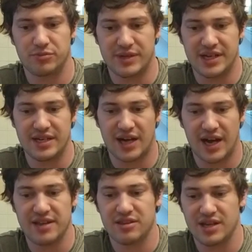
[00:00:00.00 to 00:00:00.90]
mead,
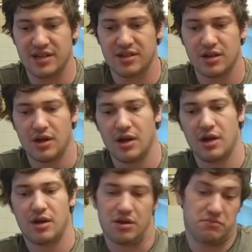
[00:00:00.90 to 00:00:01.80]
I think
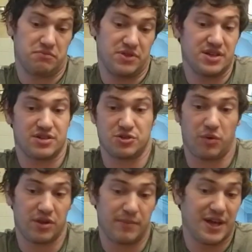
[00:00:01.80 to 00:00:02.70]
this is one
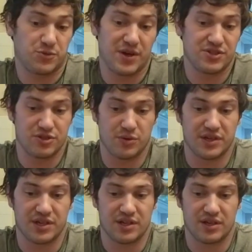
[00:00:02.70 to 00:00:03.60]
of the best ways to do it.
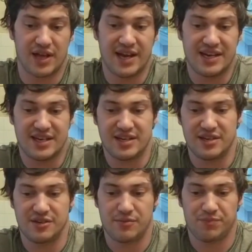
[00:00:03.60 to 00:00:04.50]

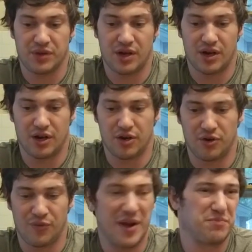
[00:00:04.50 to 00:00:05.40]
Any
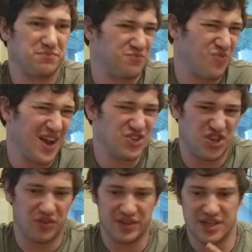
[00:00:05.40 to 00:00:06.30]
red
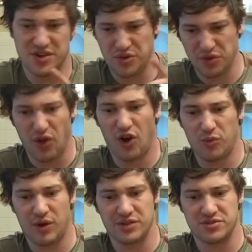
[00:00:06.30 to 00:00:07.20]
chili, you know, the long
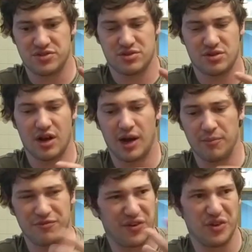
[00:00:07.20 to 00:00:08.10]
ones,
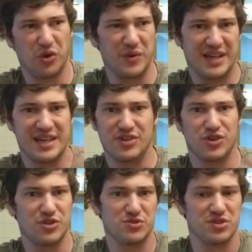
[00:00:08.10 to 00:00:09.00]
very low heat, you
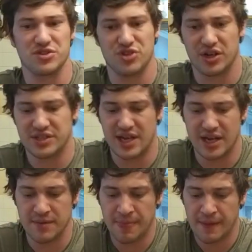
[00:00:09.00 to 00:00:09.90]
can use in a
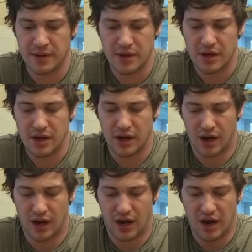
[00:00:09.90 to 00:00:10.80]
saute.
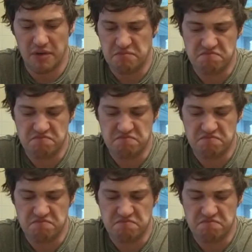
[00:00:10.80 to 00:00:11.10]
I